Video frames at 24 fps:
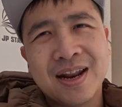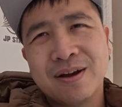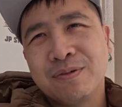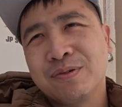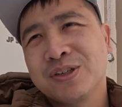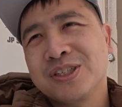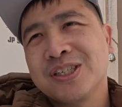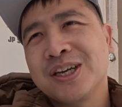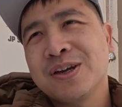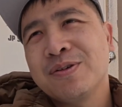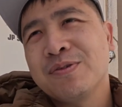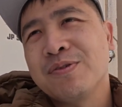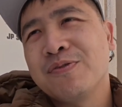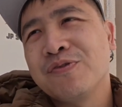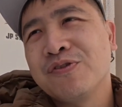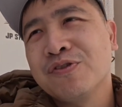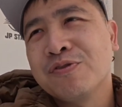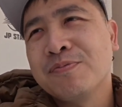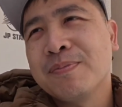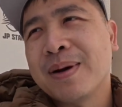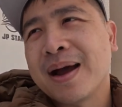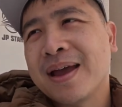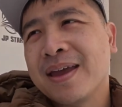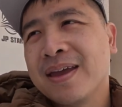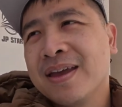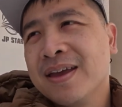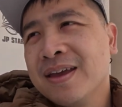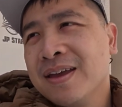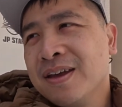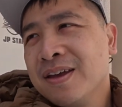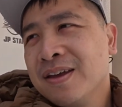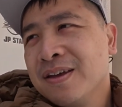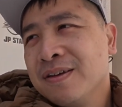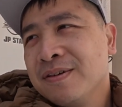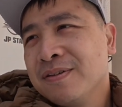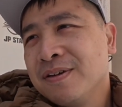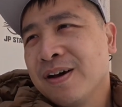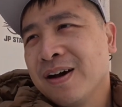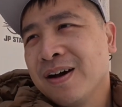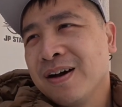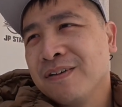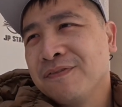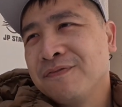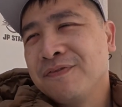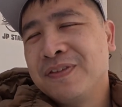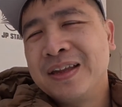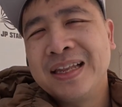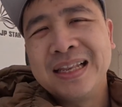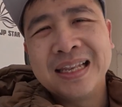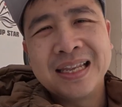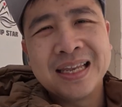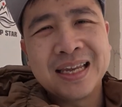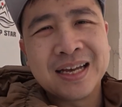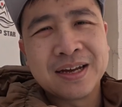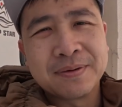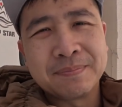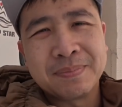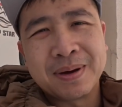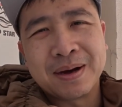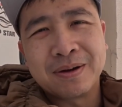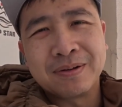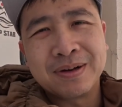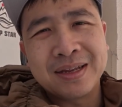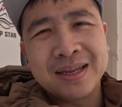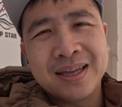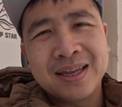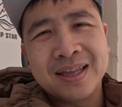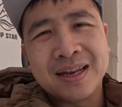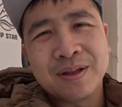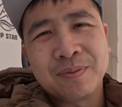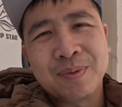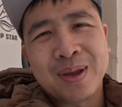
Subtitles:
I will share with you my feeling about it.